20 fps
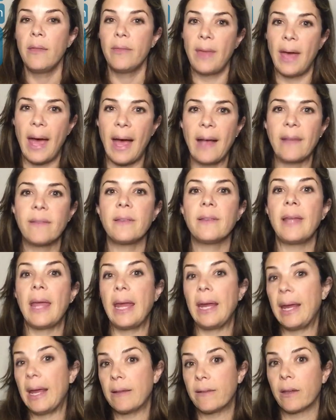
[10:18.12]
The
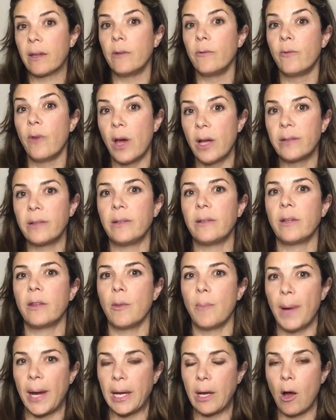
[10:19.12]
acetate gets converted to
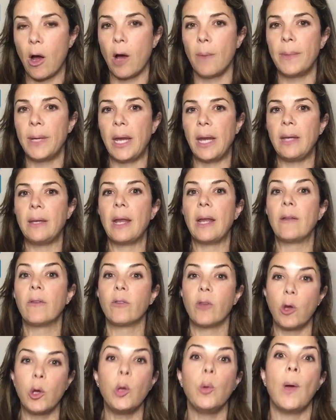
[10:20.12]
the bicarbonate and
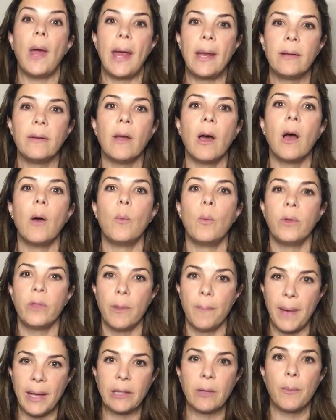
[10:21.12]
so you end up with
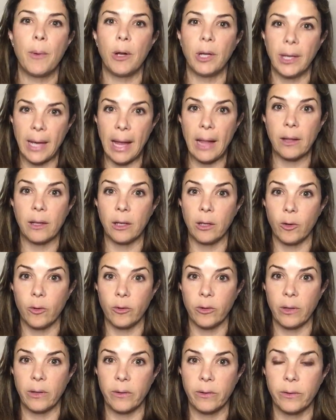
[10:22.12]
a metabolic
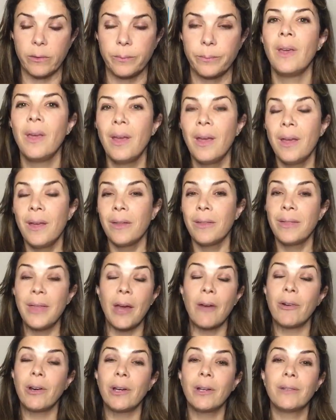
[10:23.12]
alkalosis.
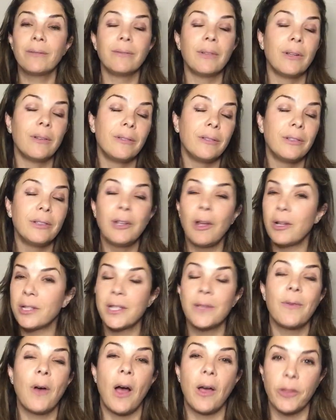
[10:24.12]
There are
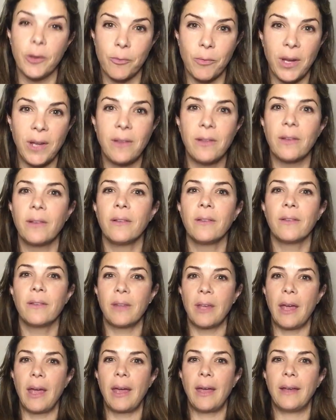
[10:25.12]
lots of other
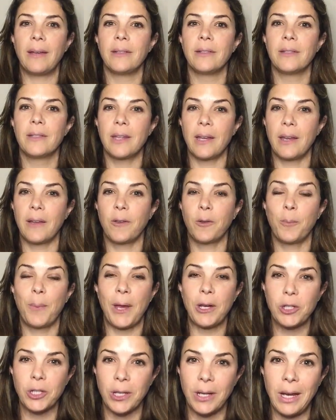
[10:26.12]
reasons, and
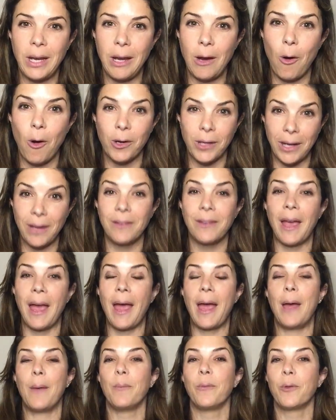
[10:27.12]
especially on
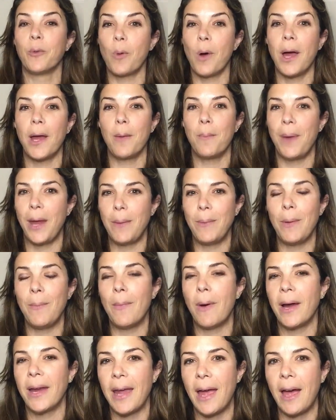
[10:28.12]
exams, why a baby
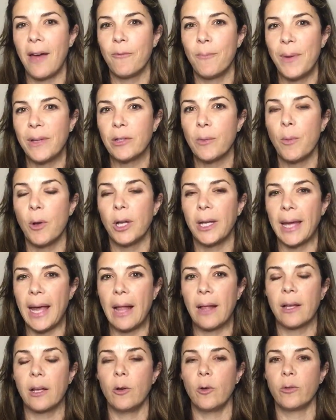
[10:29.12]
might have metabolic
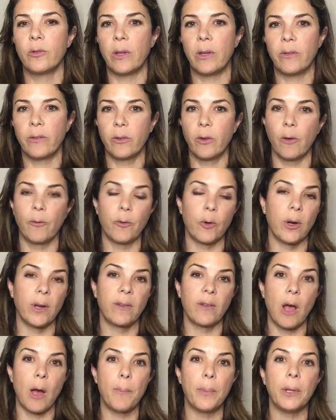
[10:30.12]
alkalosis. So, for
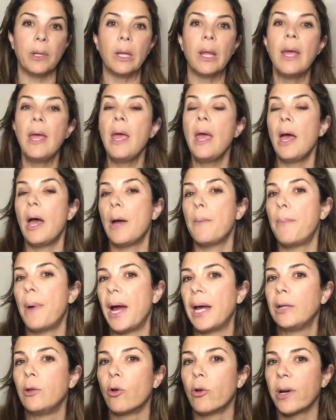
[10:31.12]
example, a
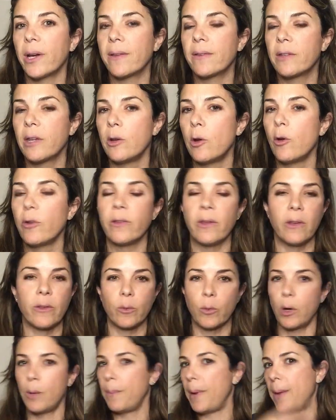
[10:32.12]
pyloric
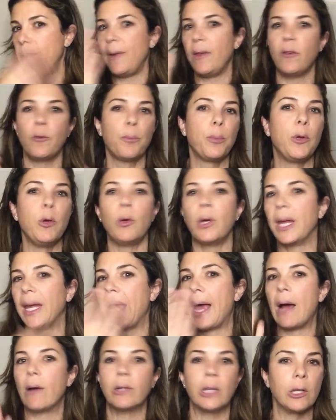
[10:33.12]
stenosis, where a baby's
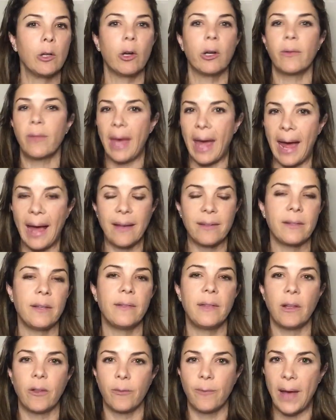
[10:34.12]
puking out a lot of the
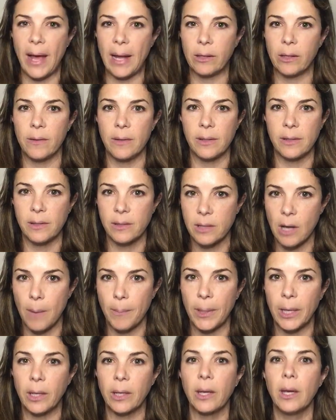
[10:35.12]
acid that's found in the
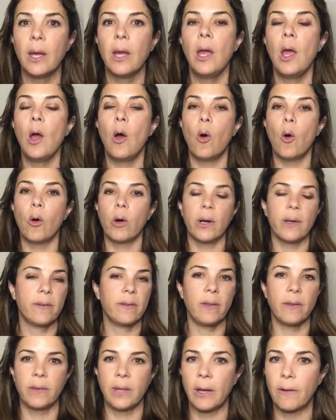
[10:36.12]
stomach, or a
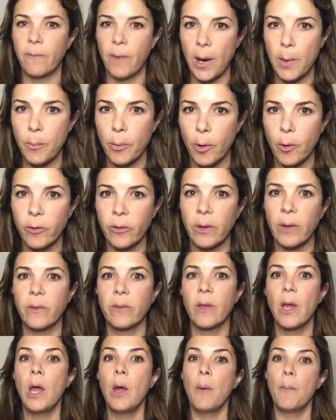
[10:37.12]
cystic
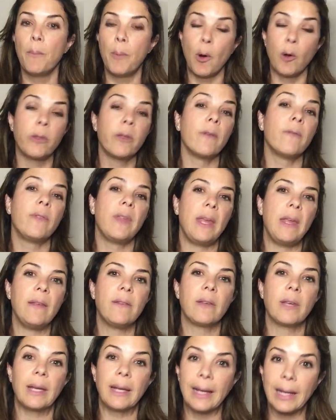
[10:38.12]
fibrosis. Both of
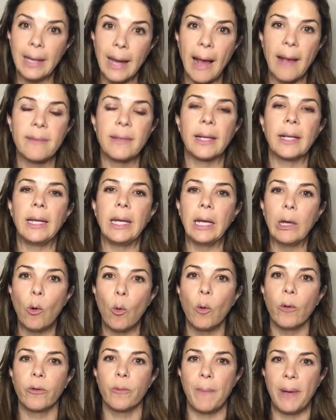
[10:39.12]
these can classically
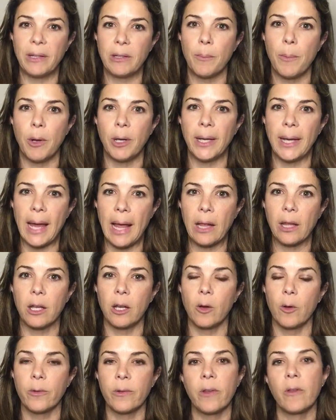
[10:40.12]
cause metabolic
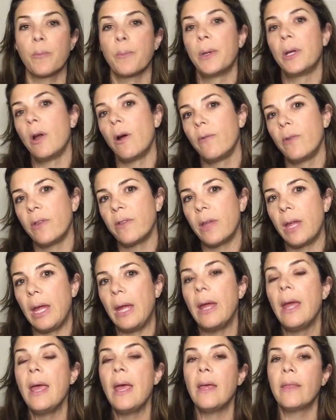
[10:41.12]
alkalosis, but
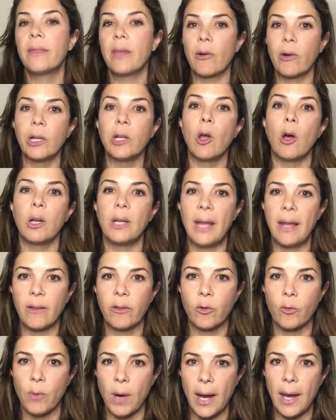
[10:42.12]
obviously they're a lot
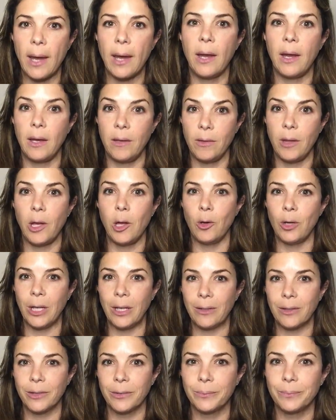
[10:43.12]
less rare in the
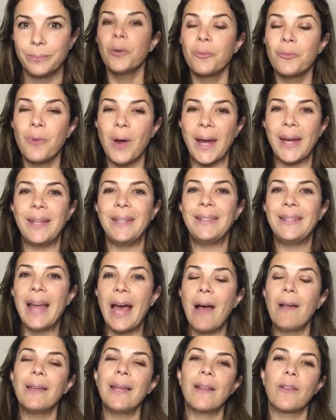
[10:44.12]
unit. Right,
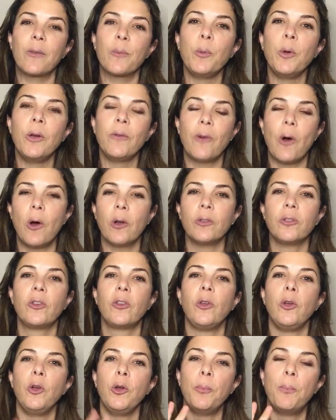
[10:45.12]
now let's move on
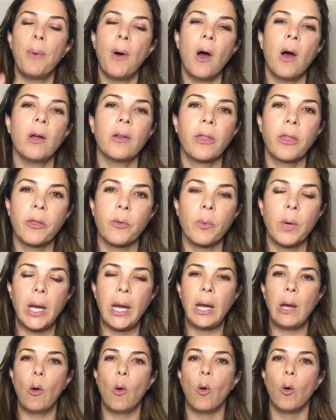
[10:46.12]
to part
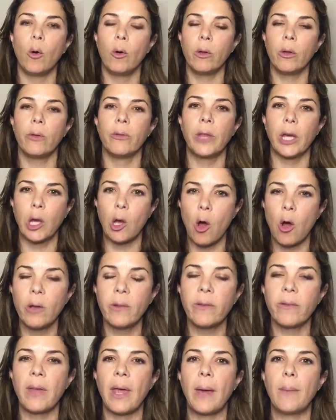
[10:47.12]
three, or the
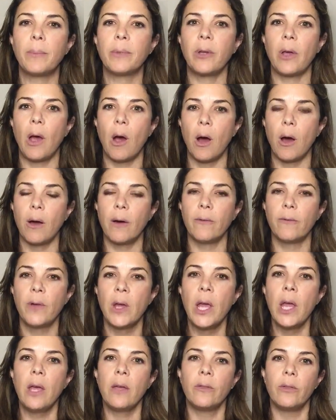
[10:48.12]
concept of
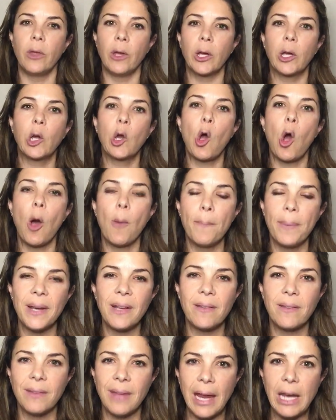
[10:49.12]
the
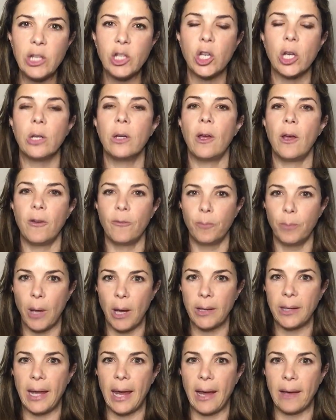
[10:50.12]
compensation of
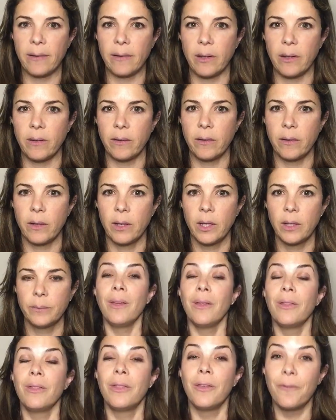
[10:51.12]
blood gases.
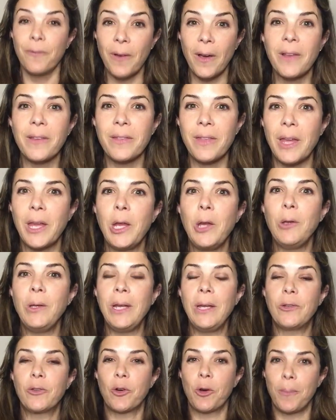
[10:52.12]
The first thing you
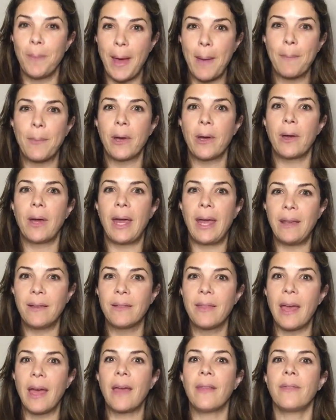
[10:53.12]
need to remember
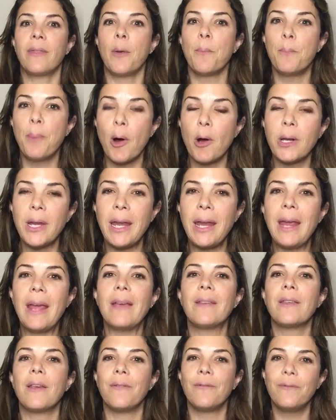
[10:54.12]
is that the body
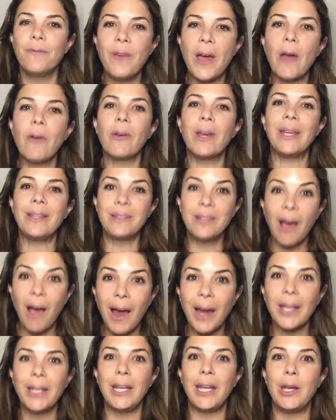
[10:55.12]
is a very
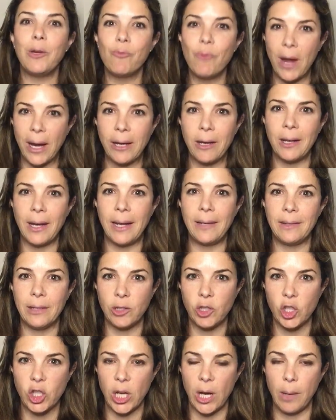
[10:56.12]
tightly
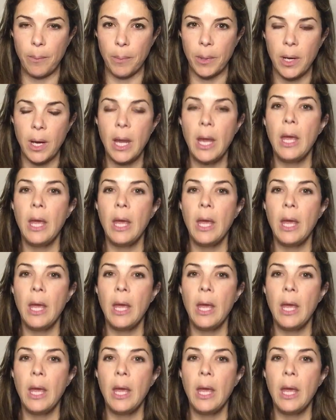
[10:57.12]
regulated ship.